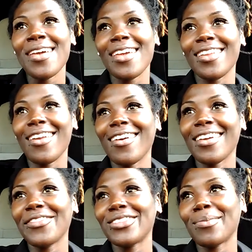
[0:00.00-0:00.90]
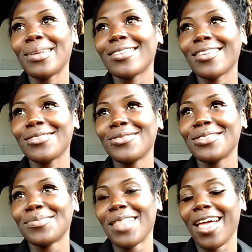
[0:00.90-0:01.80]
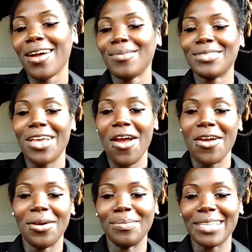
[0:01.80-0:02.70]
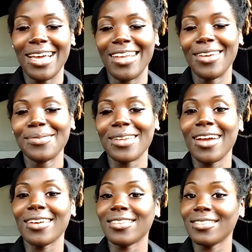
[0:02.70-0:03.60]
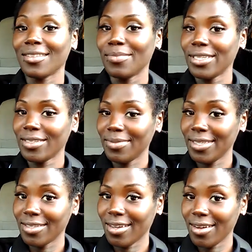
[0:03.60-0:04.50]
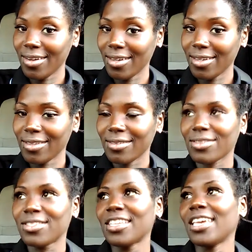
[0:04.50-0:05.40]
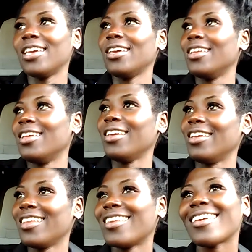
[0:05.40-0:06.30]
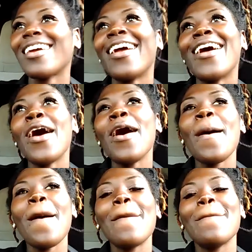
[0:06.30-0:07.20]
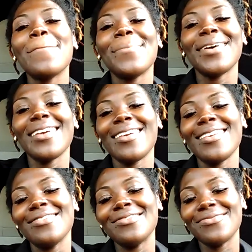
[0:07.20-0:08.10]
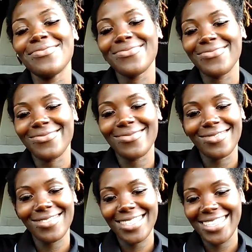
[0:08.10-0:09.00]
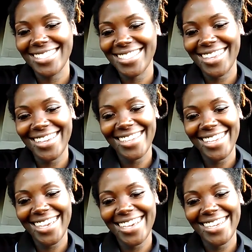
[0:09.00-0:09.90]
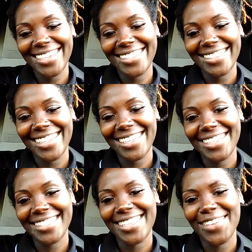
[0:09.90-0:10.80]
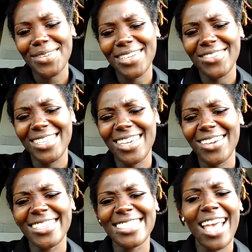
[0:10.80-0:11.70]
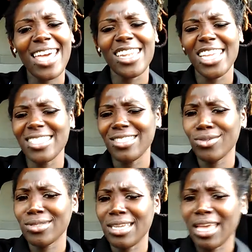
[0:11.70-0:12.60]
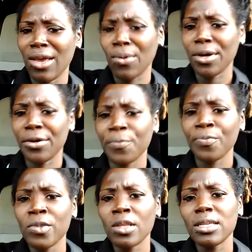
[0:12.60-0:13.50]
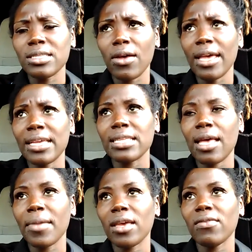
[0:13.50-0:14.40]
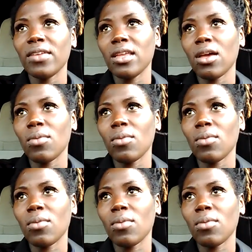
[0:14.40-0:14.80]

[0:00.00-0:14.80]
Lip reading: And every time I talk to you, just be like, I'm tired, I'm tired, I'm tired. Because a bitch be tired. Shit. But that's all, yeah. I guess I'll make a video because I got a lot to do today at work. So I guess I'll make a video